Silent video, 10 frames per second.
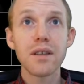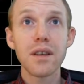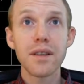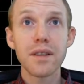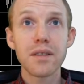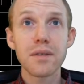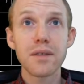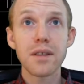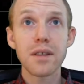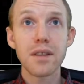On this
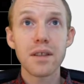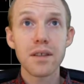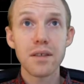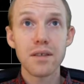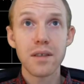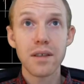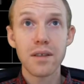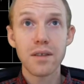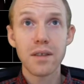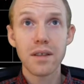one, you go